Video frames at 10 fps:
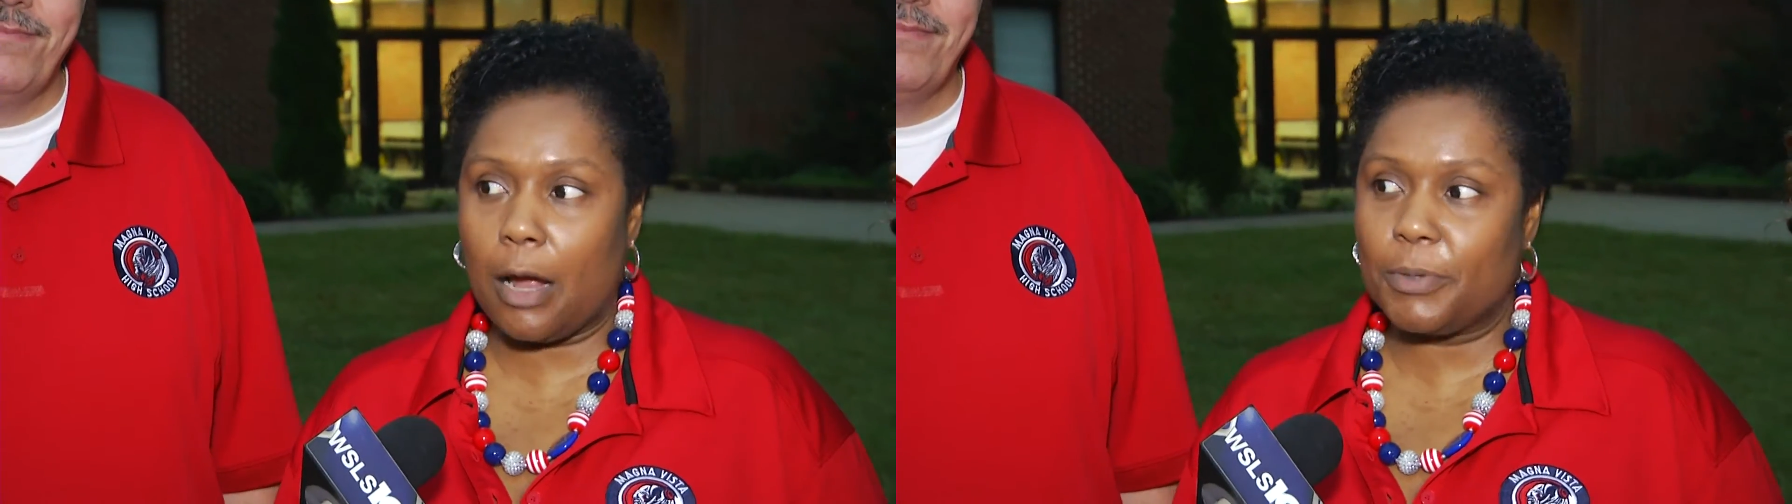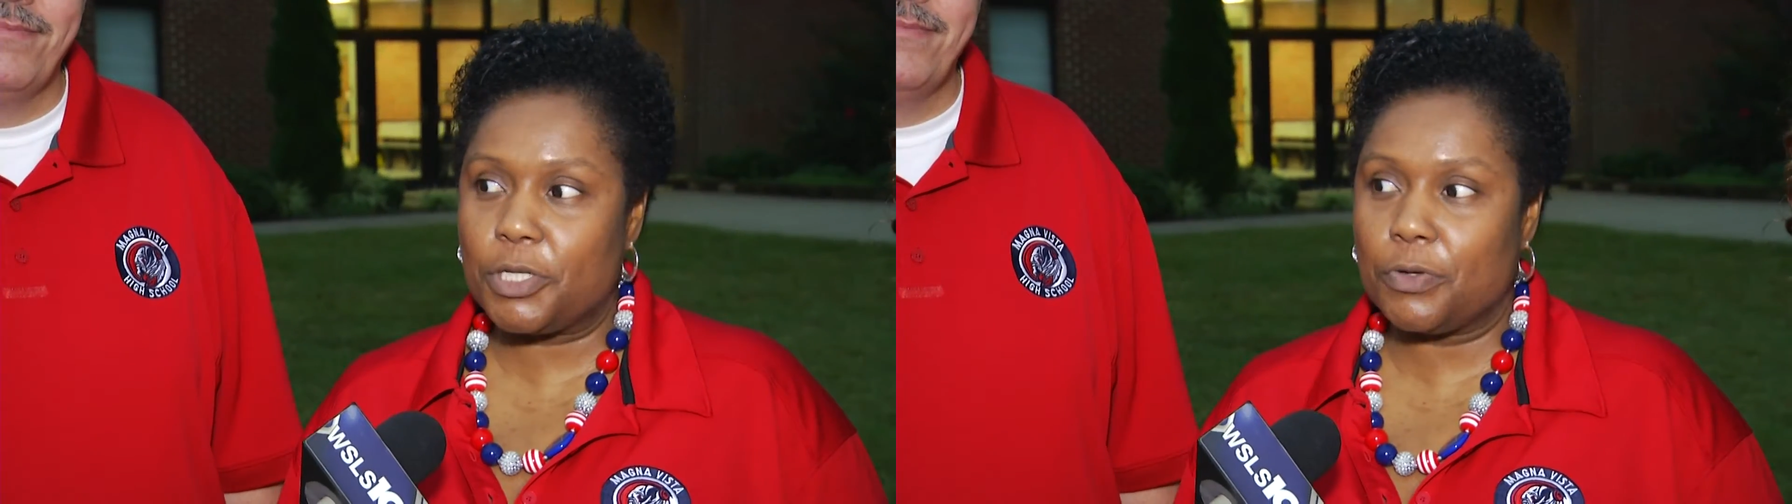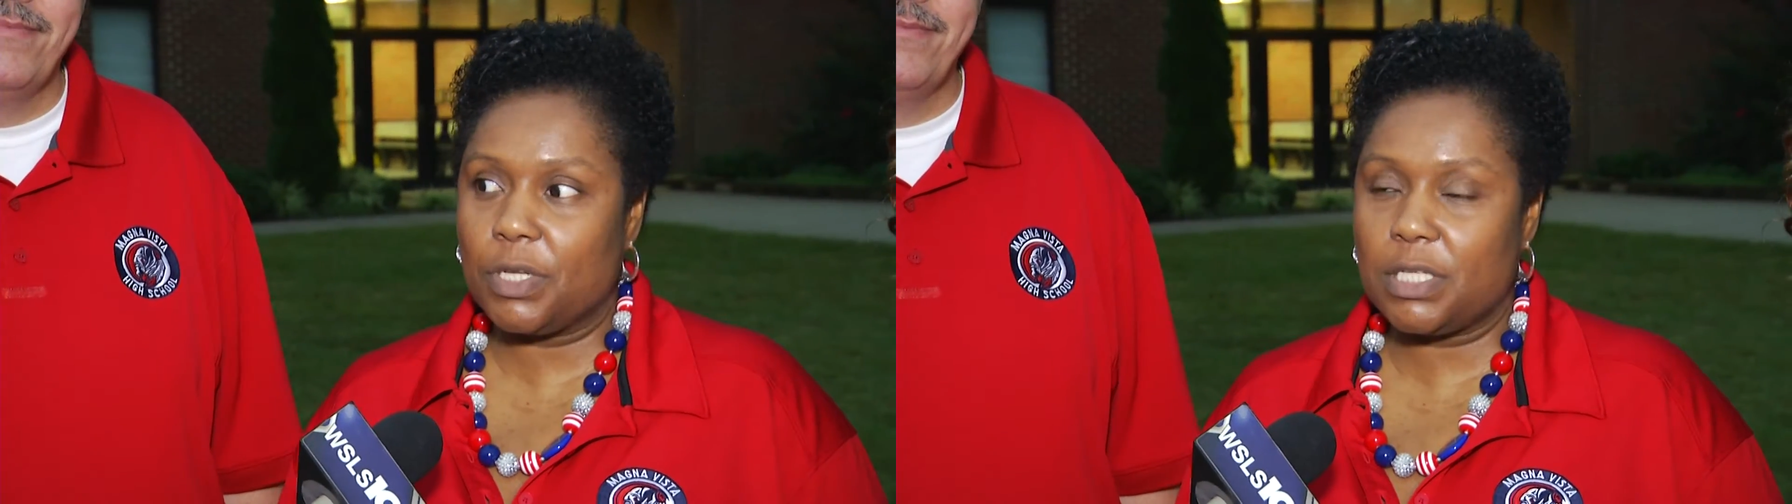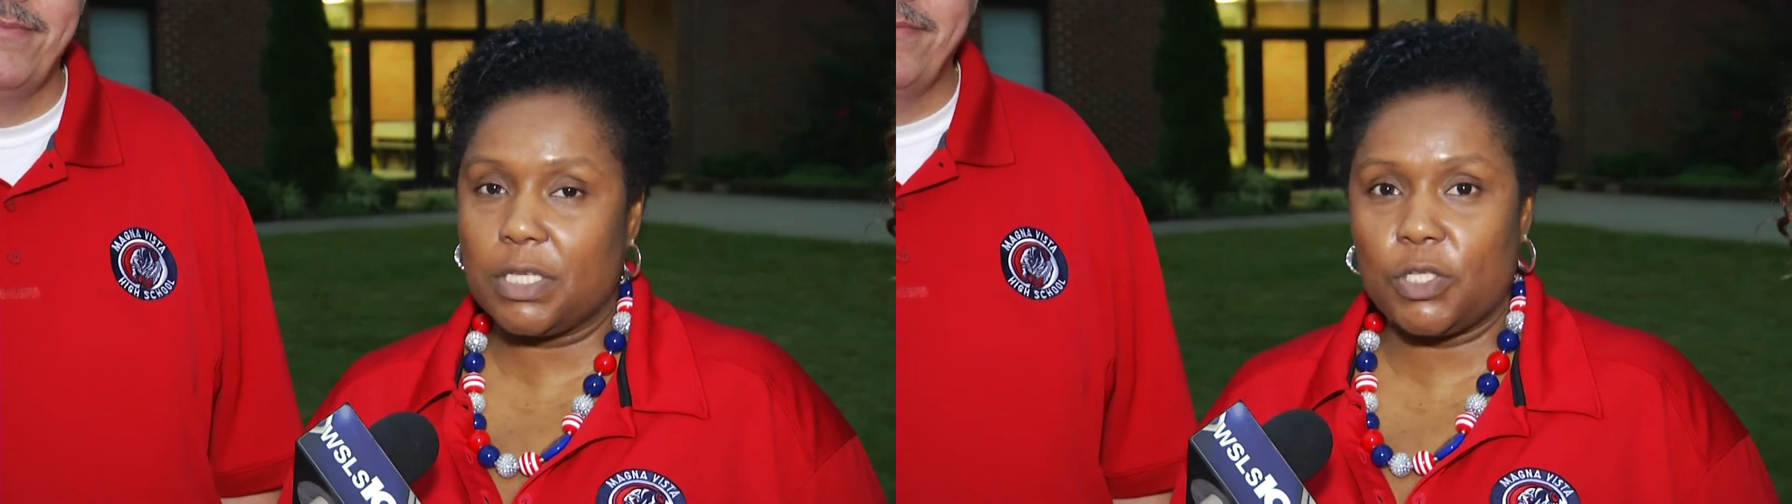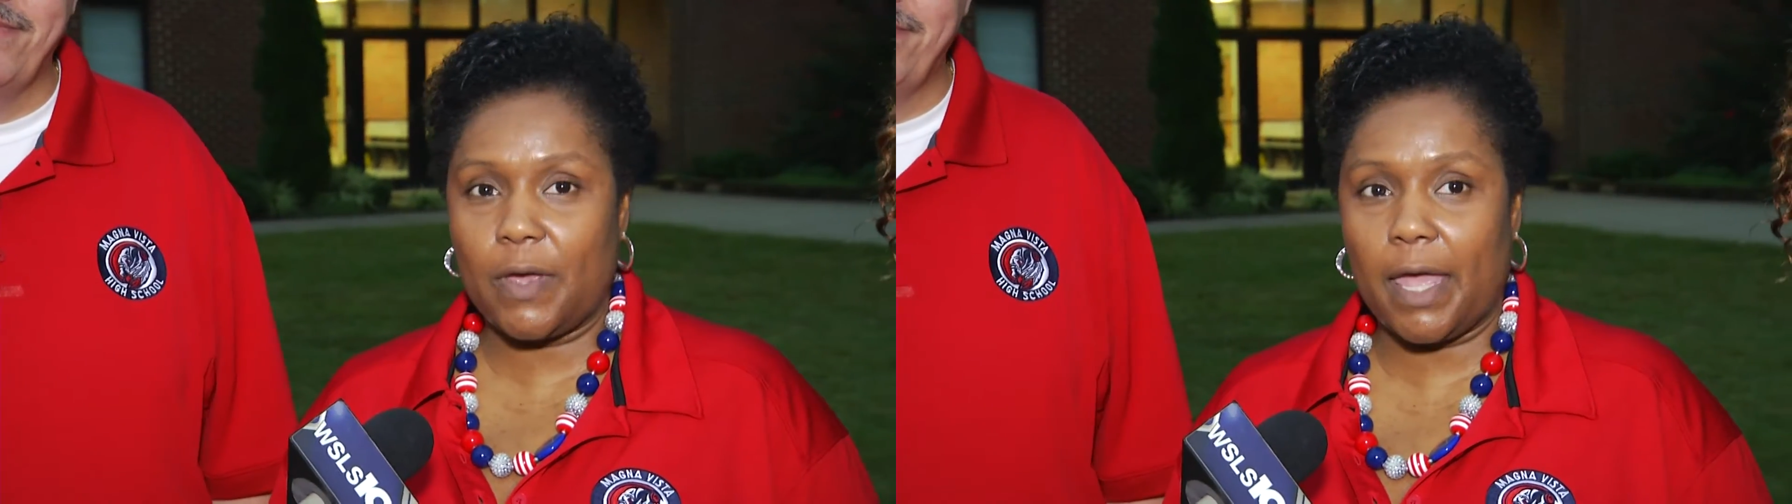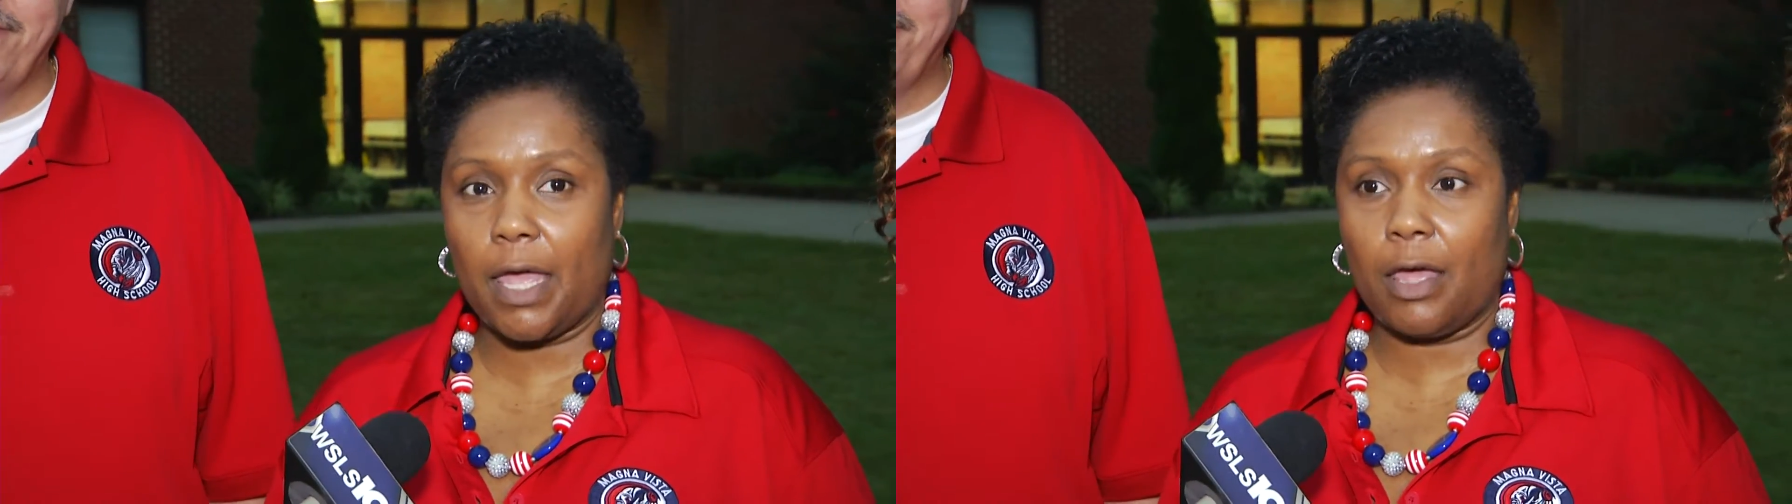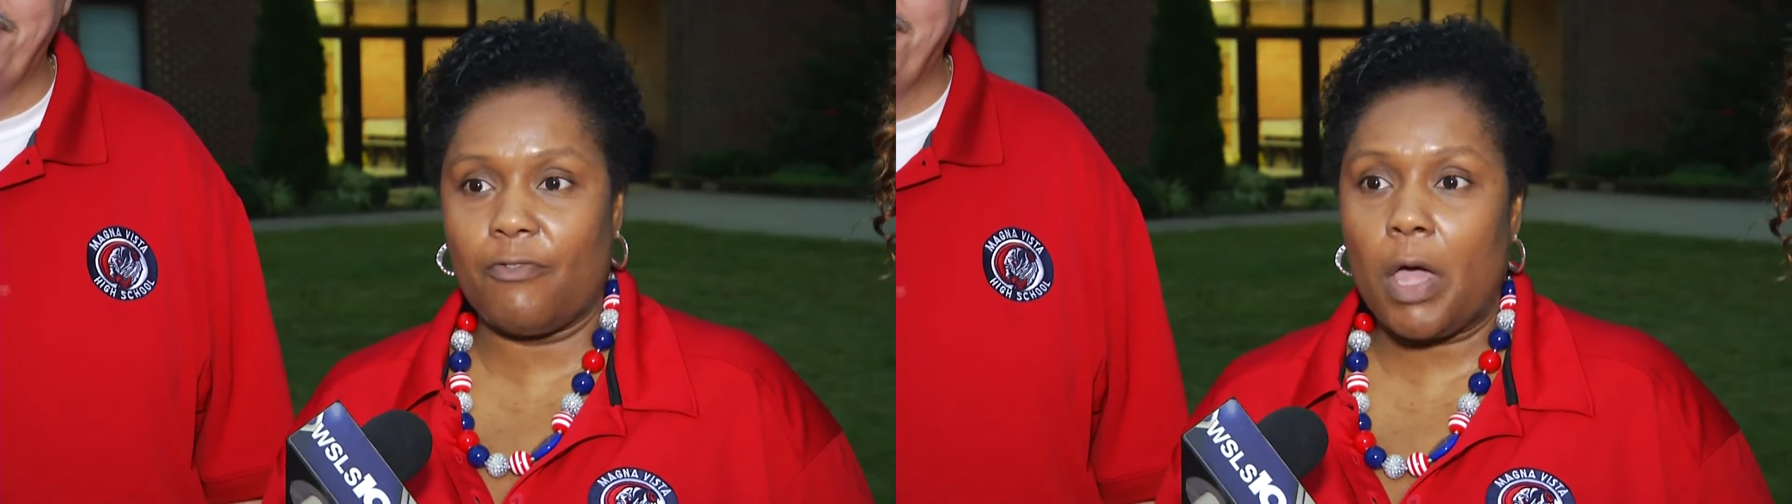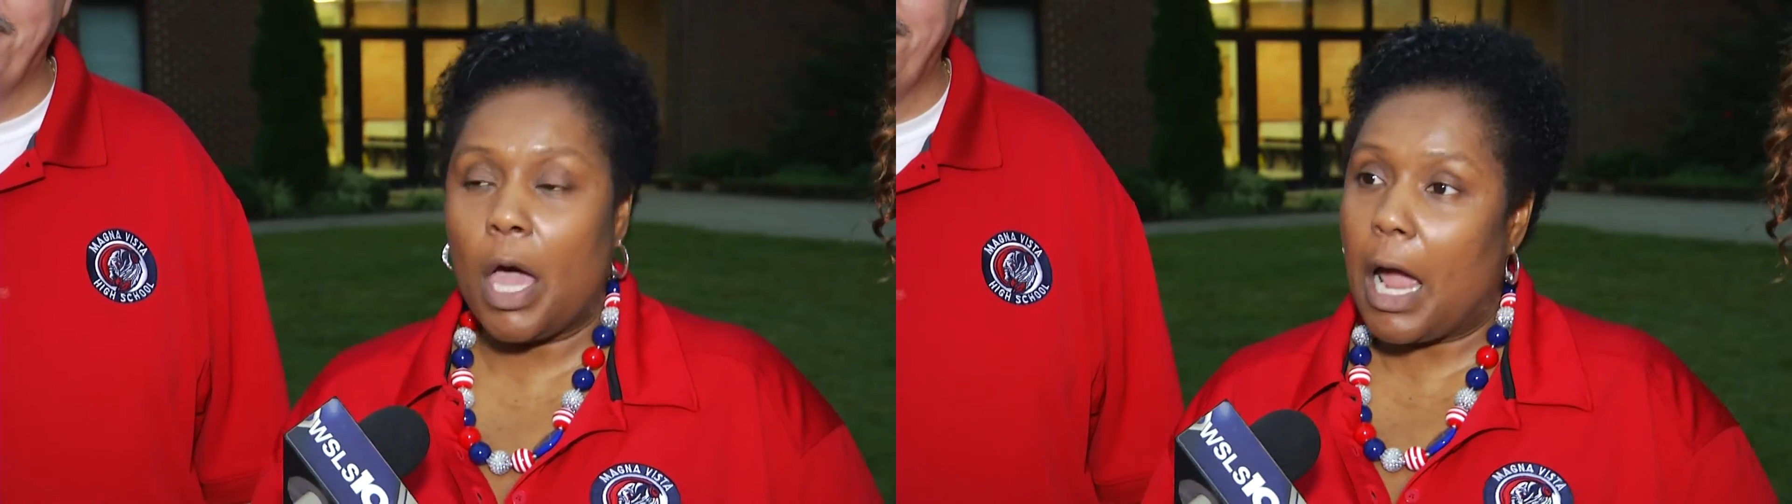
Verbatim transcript: opportunity to have